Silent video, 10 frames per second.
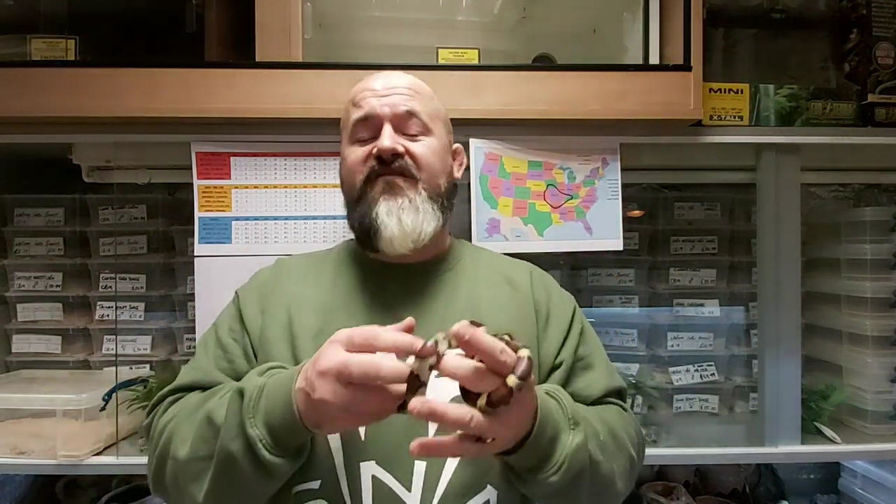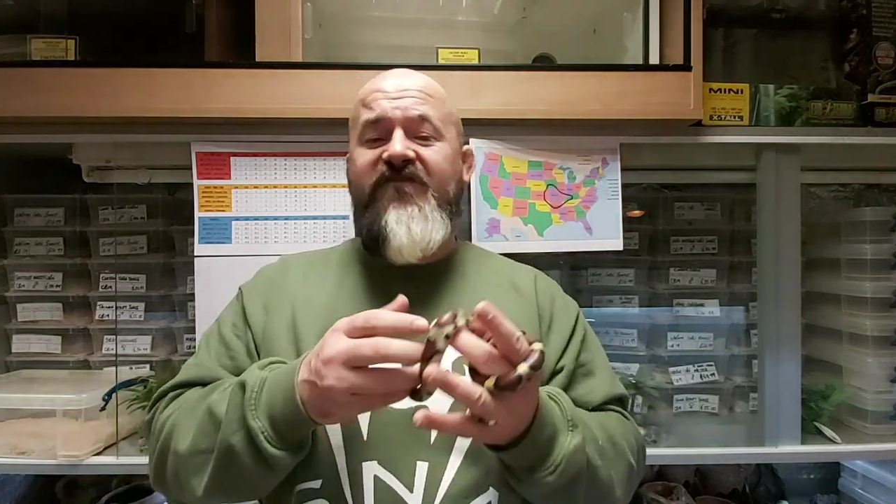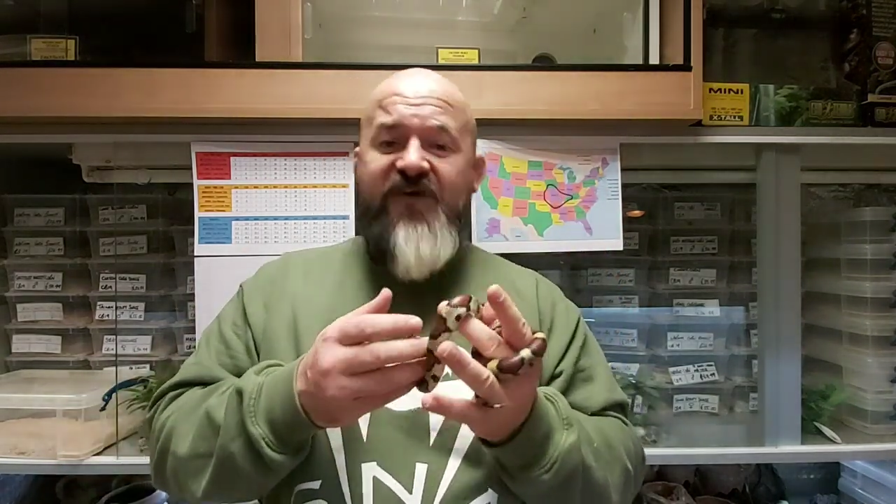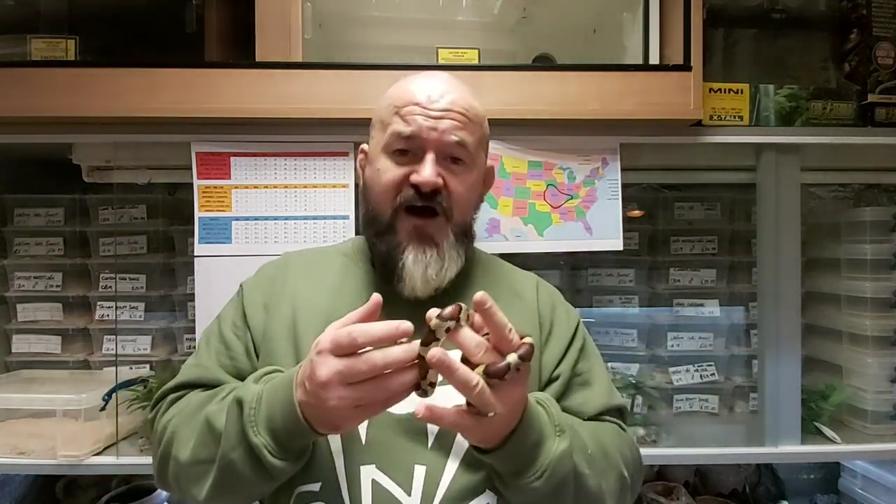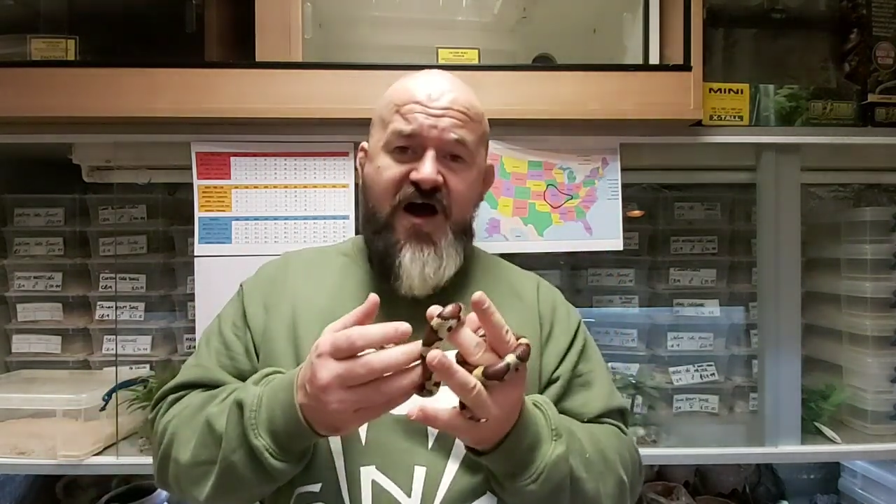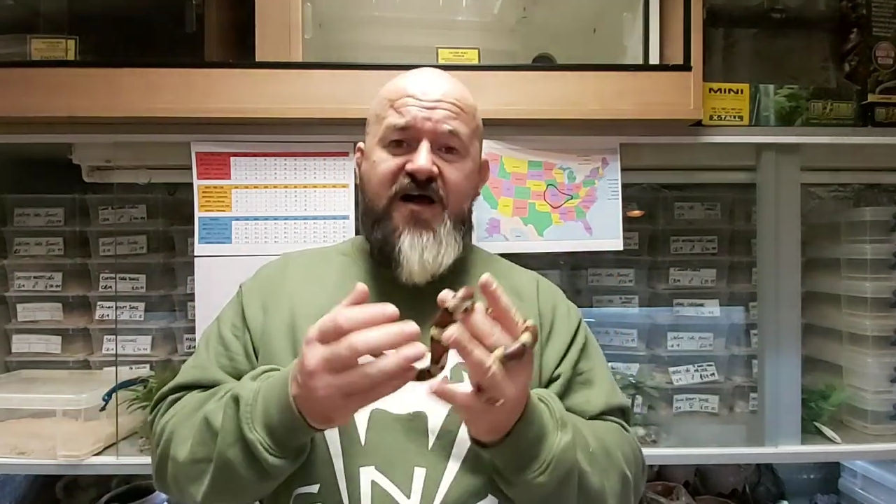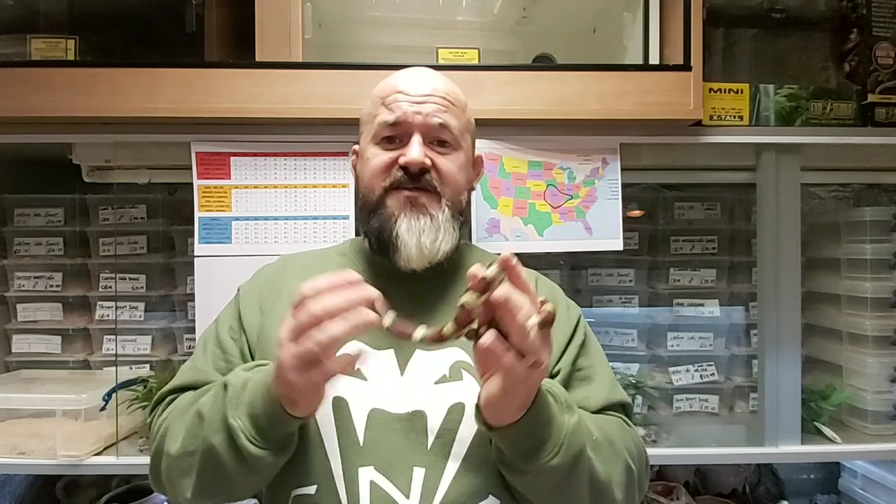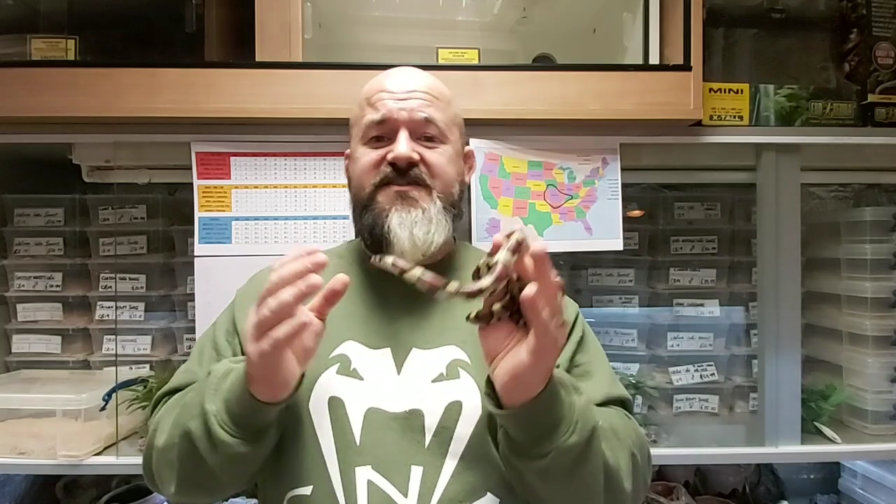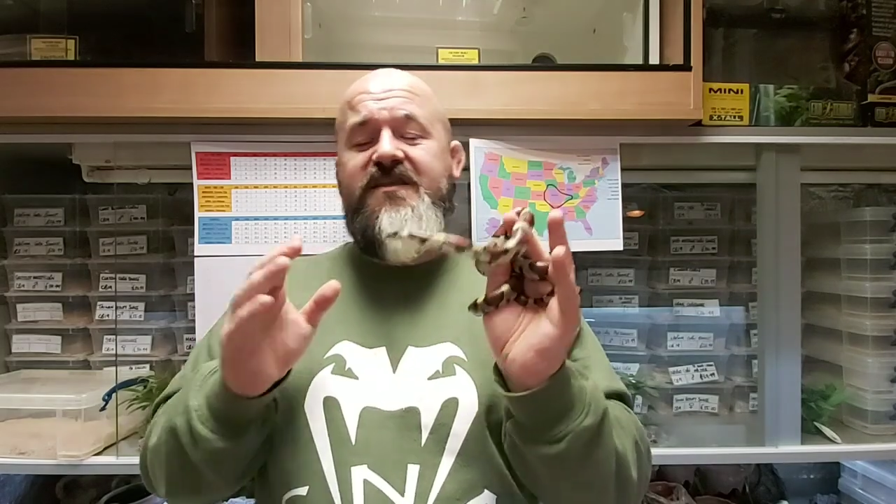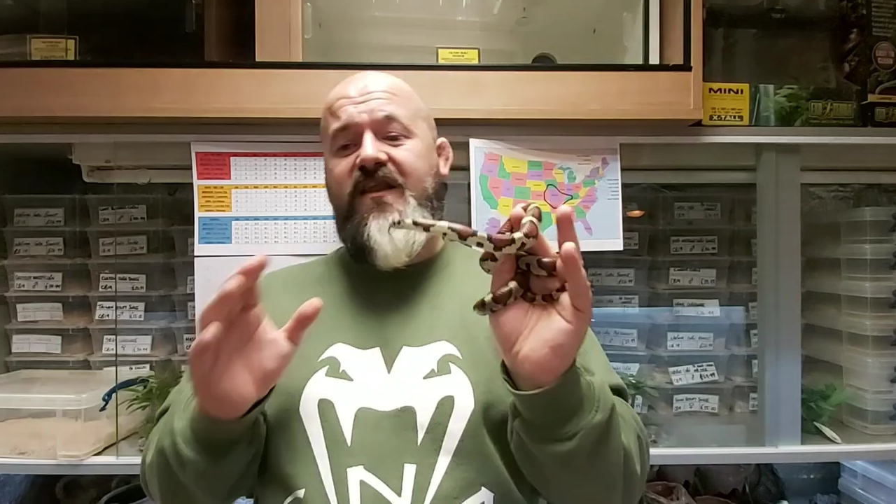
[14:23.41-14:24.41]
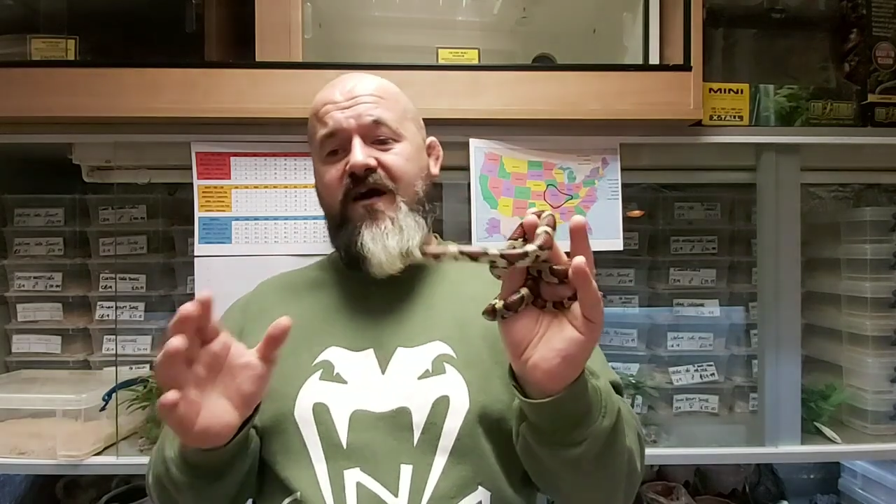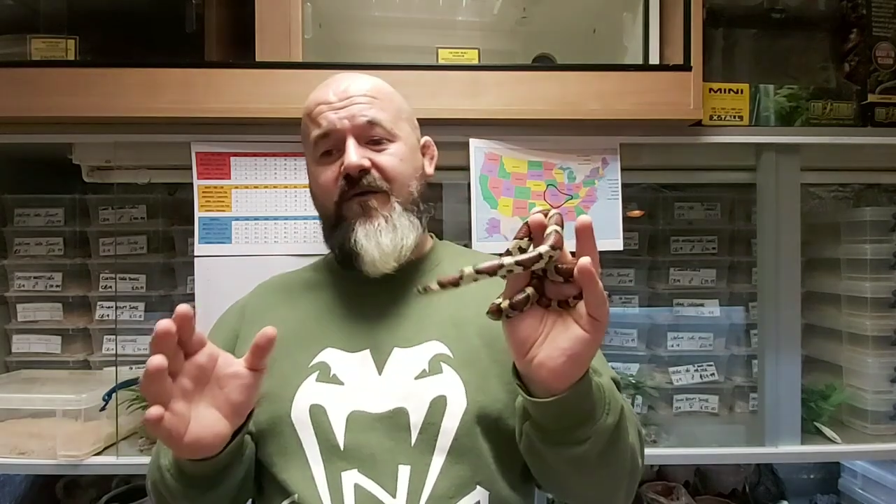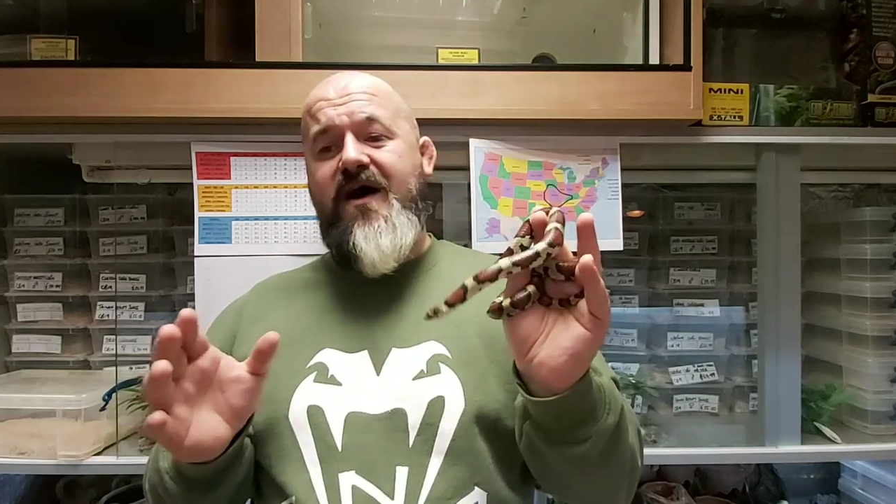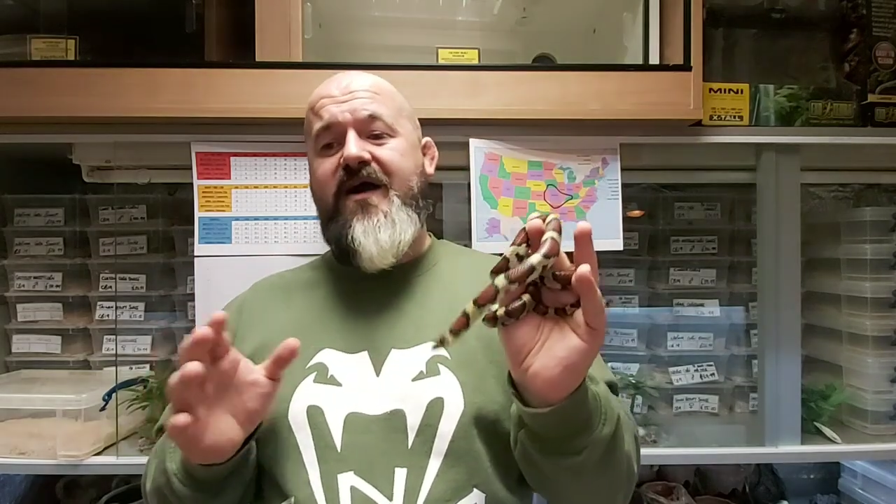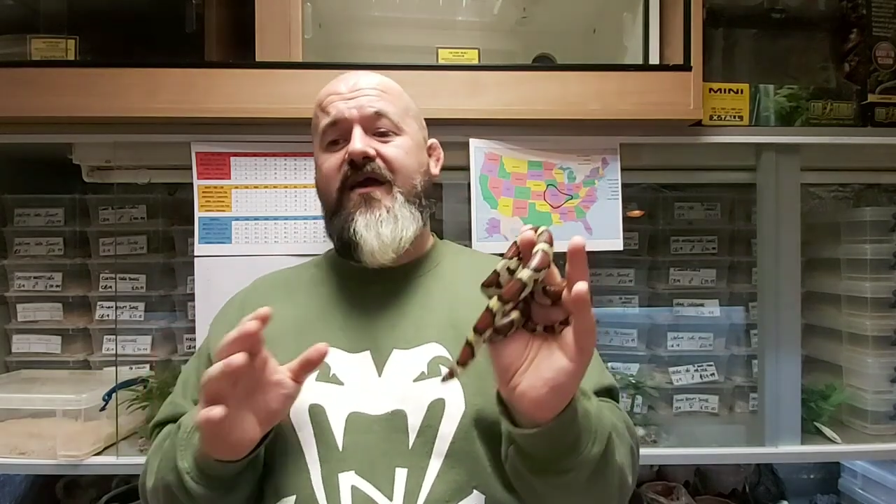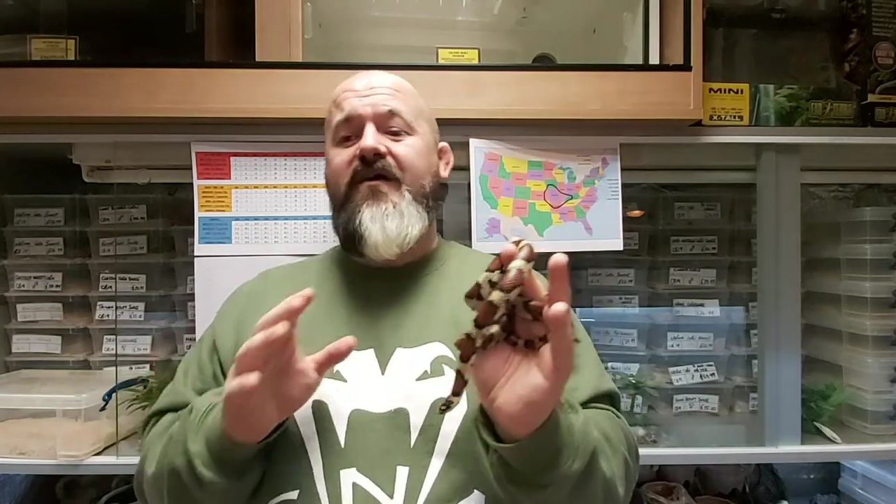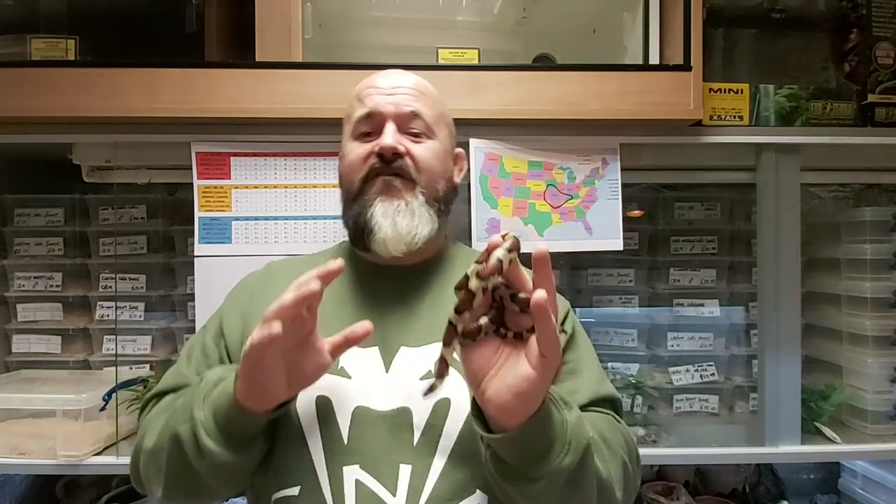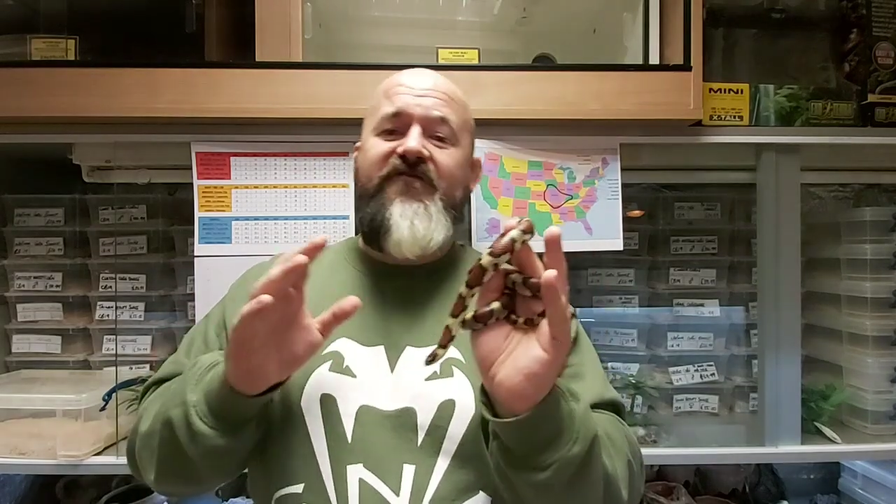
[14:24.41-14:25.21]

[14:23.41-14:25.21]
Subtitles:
var sinaloi